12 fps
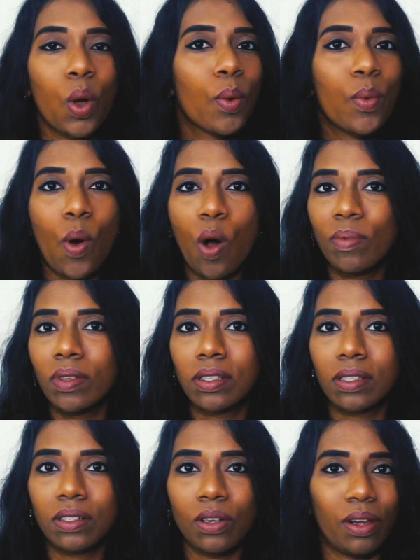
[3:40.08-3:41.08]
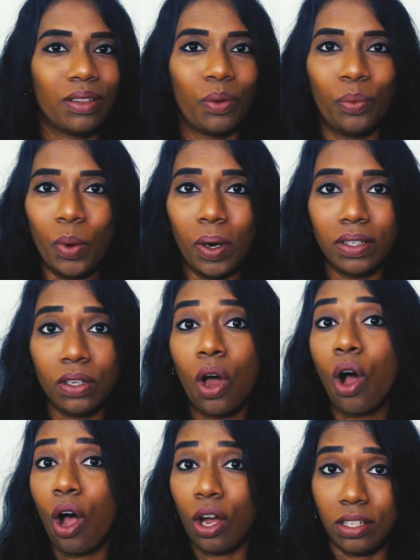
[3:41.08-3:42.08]
Warm is not the word,
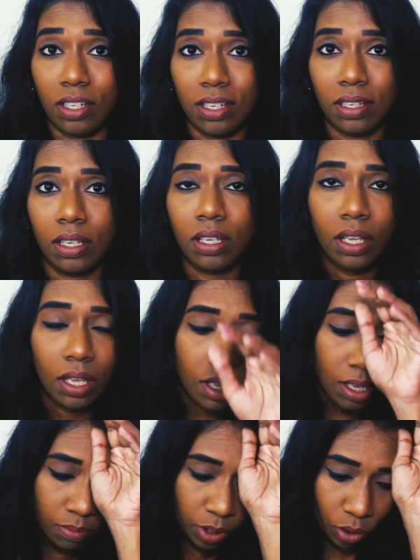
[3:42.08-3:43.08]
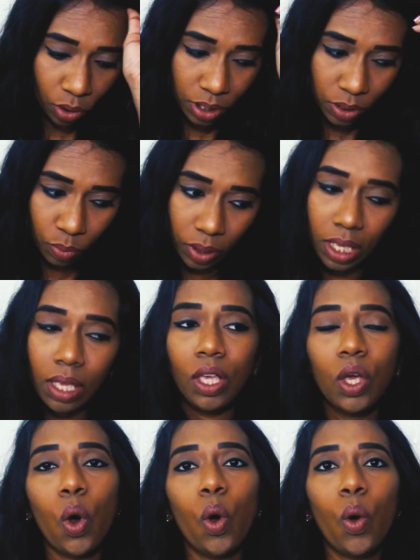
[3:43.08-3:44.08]
hot. Because
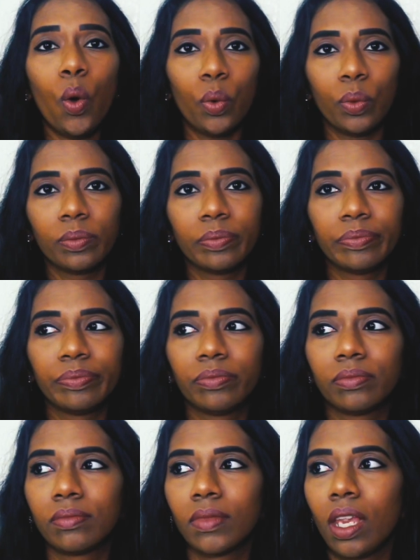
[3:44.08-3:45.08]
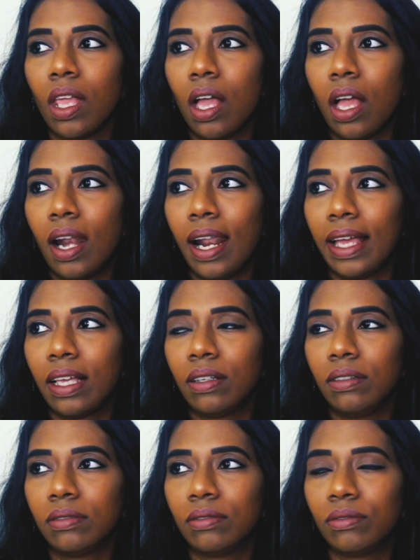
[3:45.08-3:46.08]
we go like,
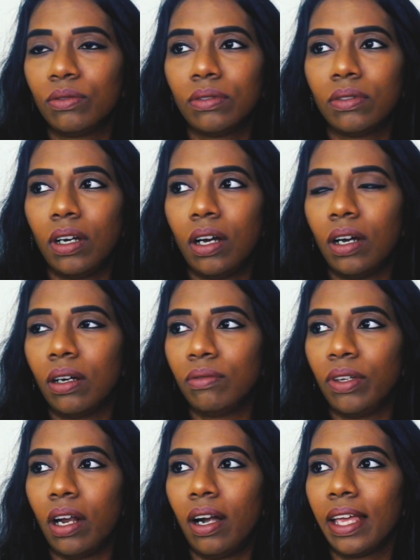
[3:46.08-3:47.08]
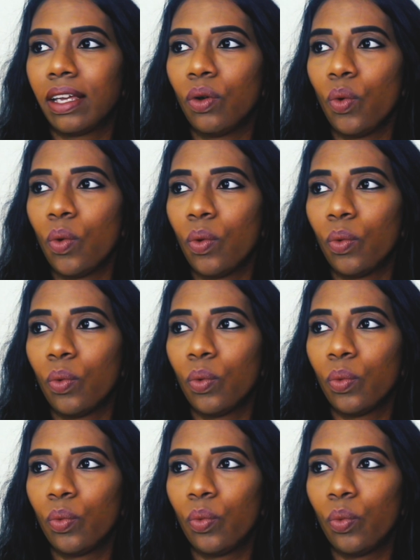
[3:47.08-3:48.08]
uh, we are like
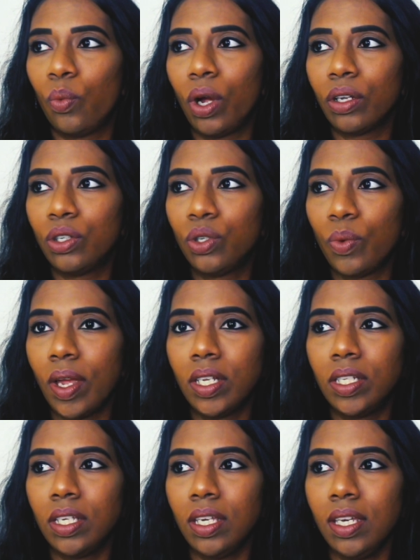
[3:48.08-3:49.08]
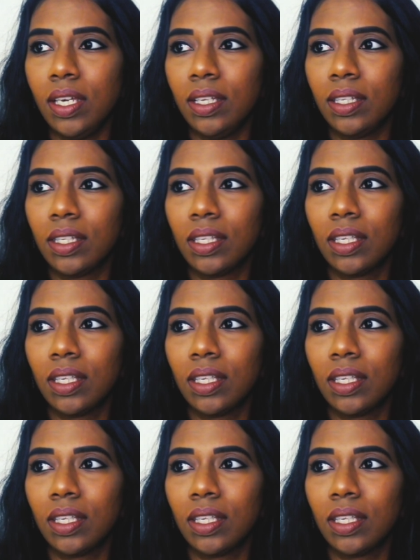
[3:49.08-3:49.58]
120